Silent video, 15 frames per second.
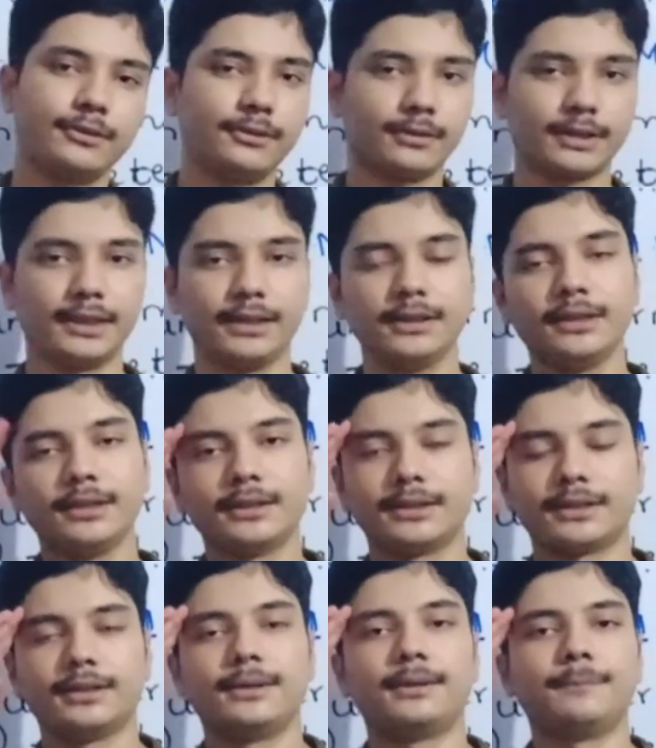Okay,
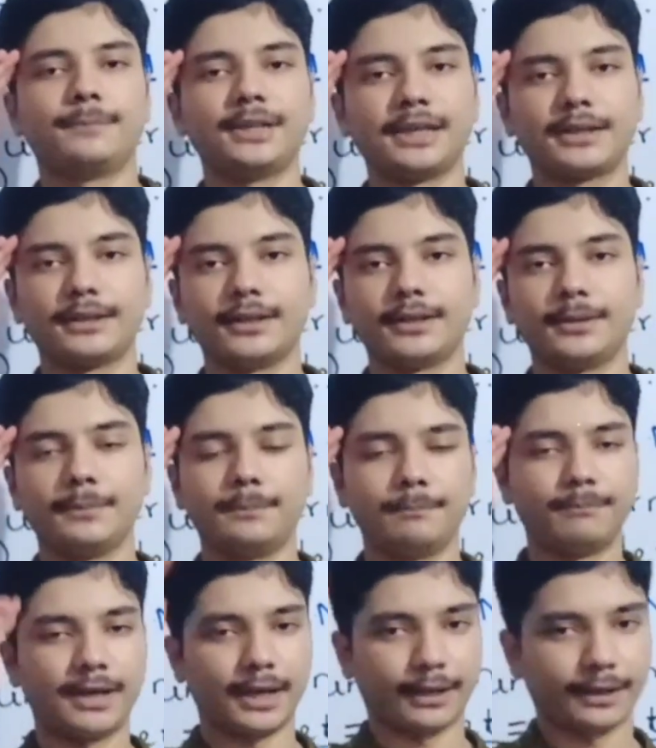take care, bye.